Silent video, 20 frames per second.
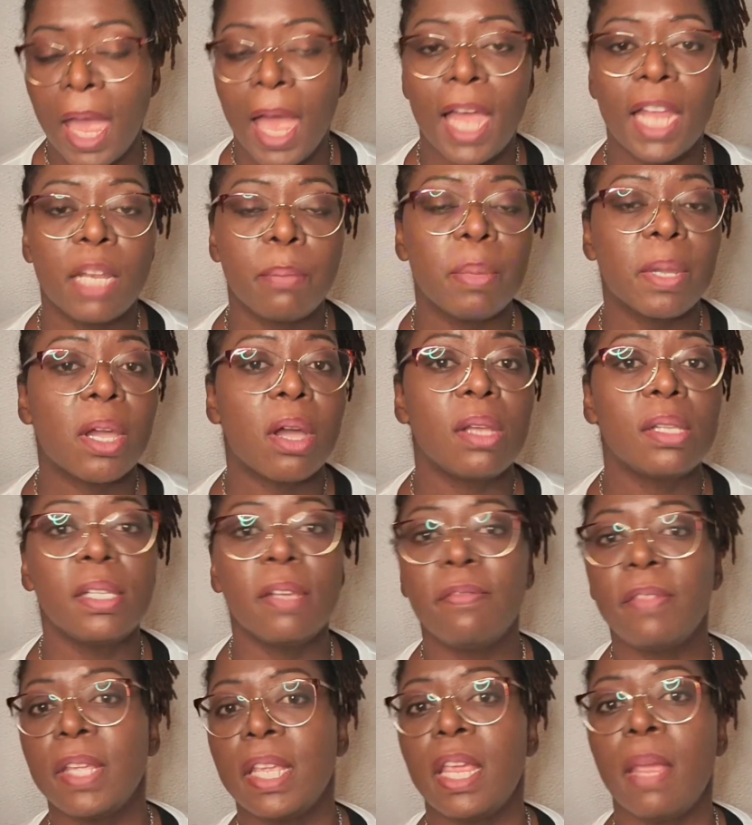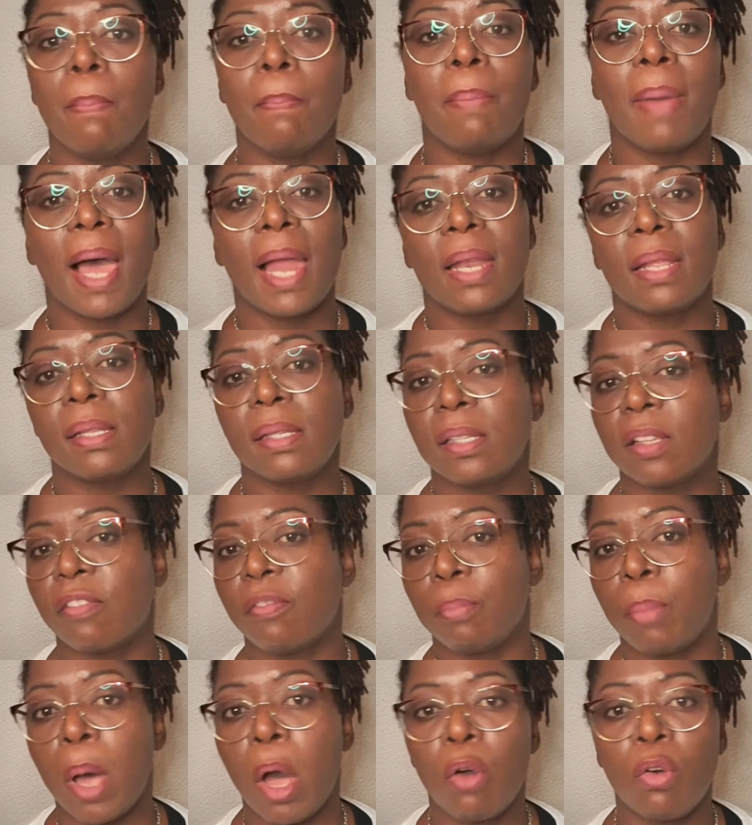And because of the imbalance
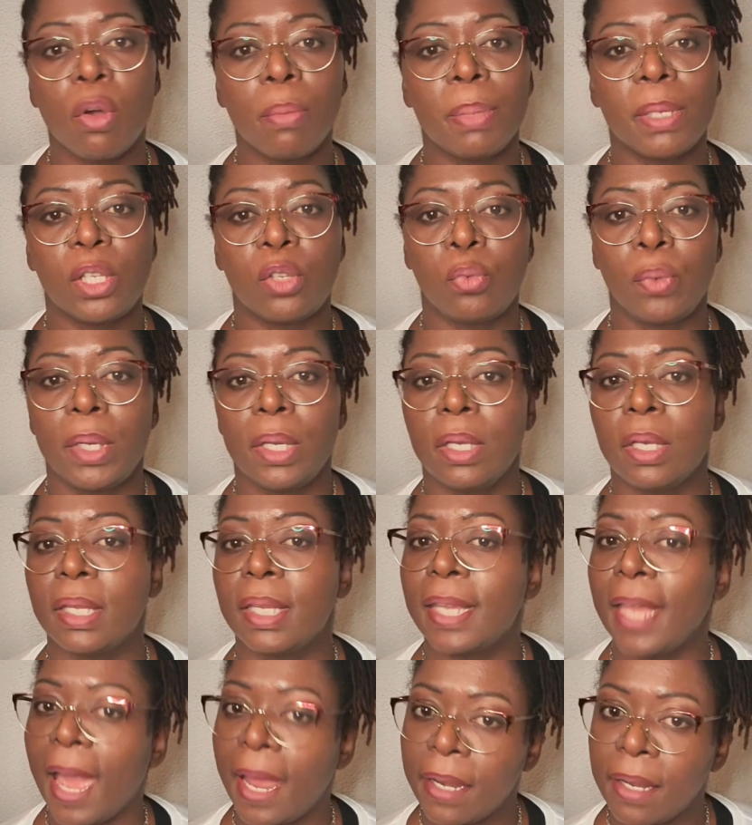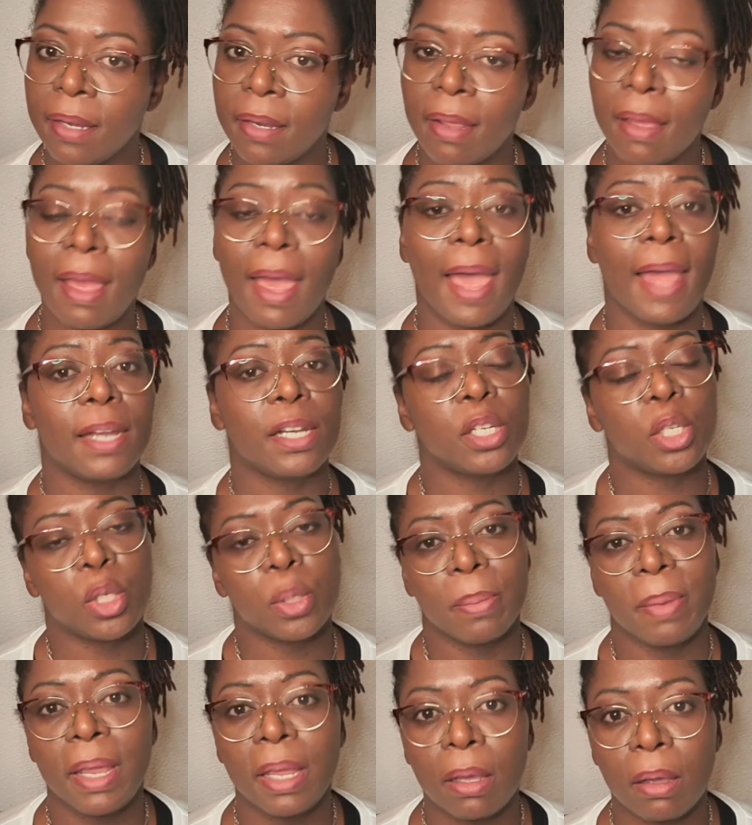of power between Canada and
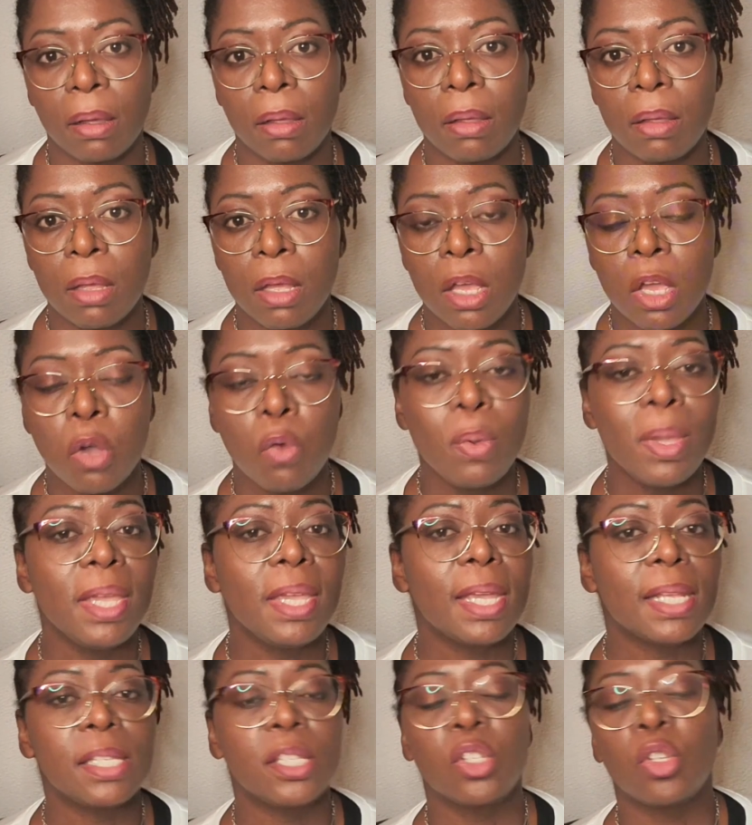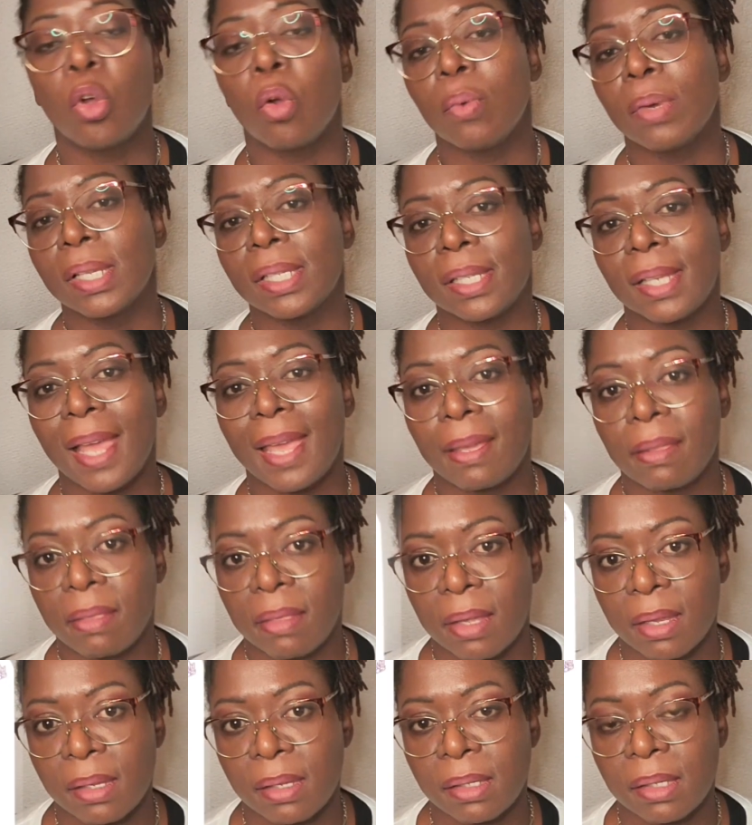Jamaica, we get stories like
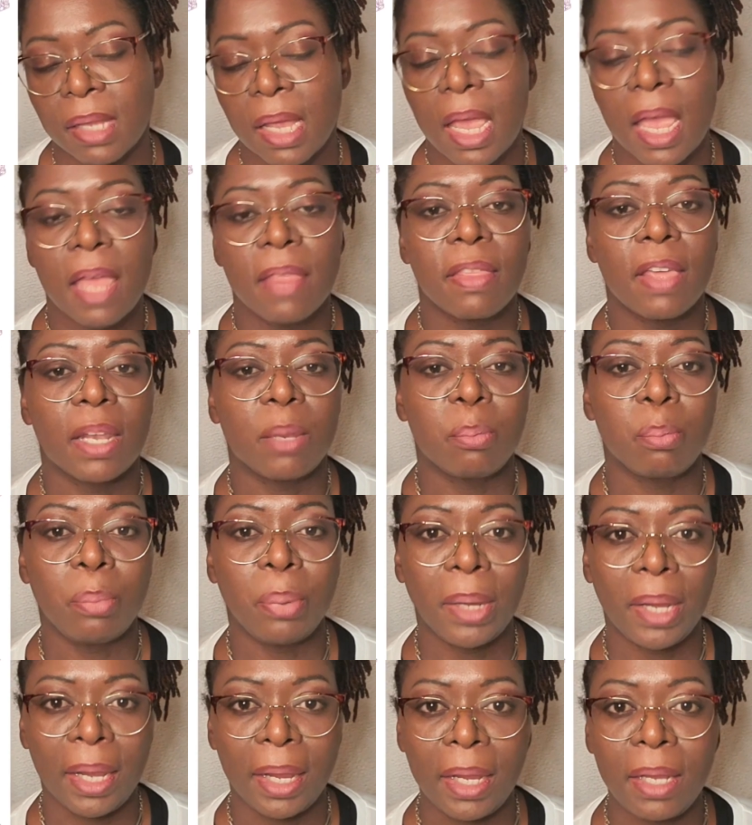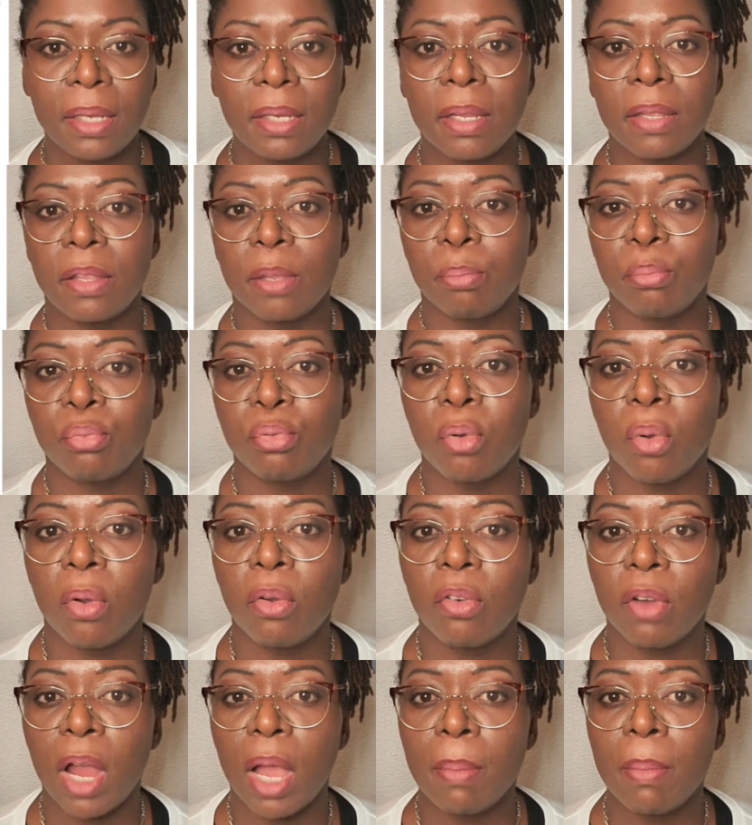this that paint the
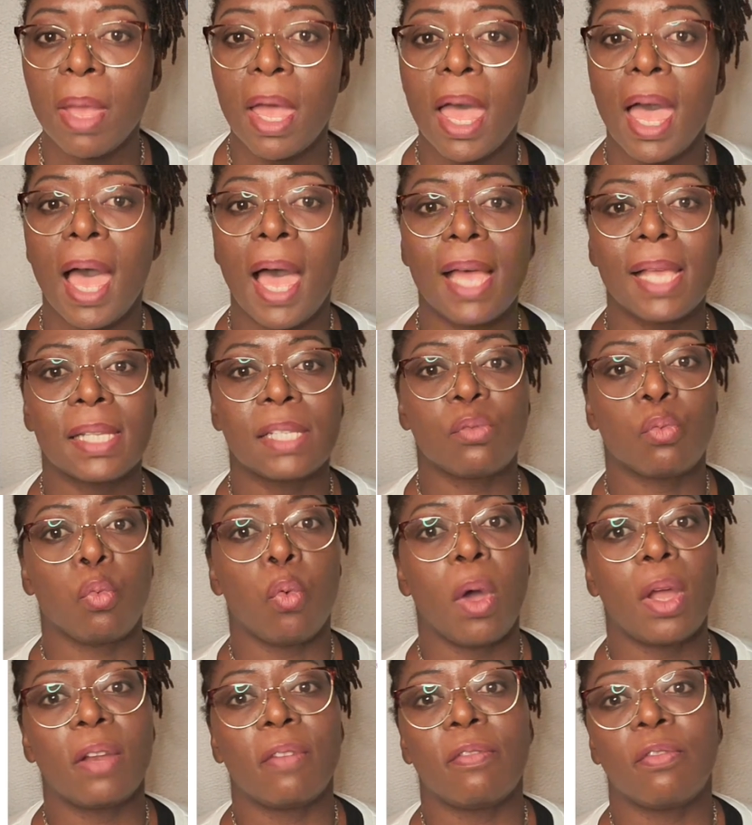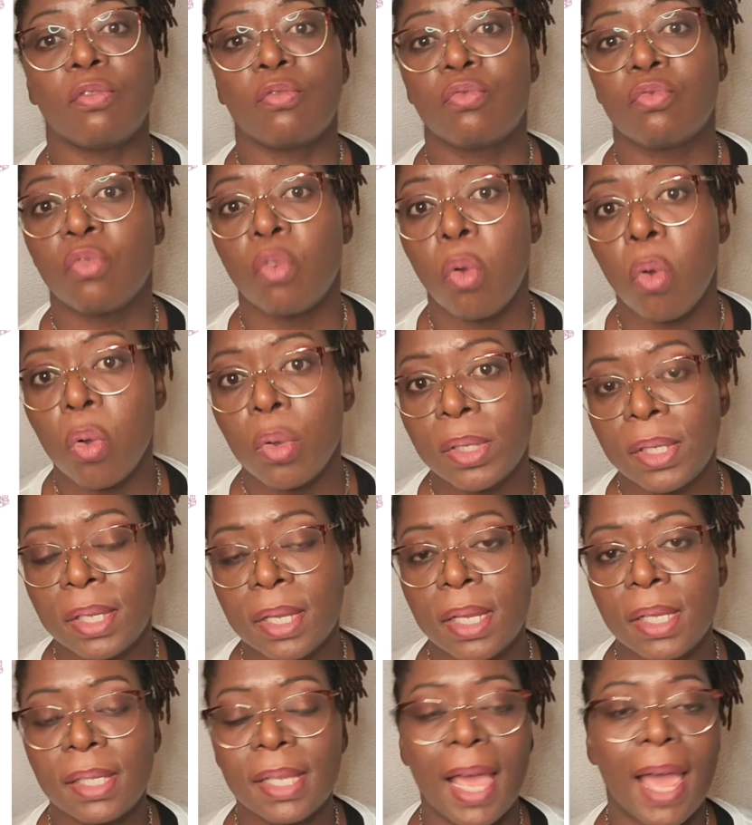program as one of
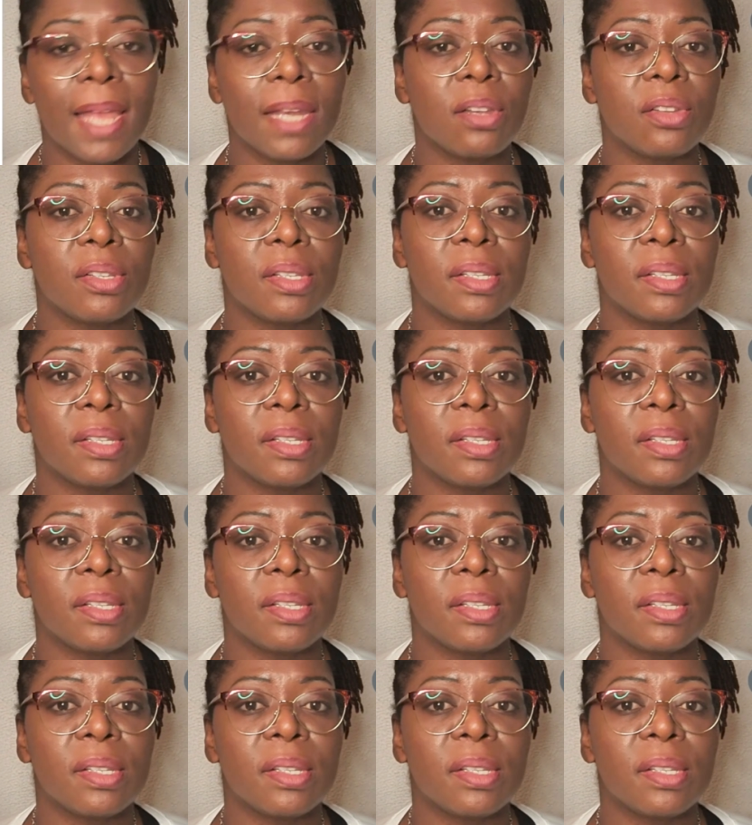roses and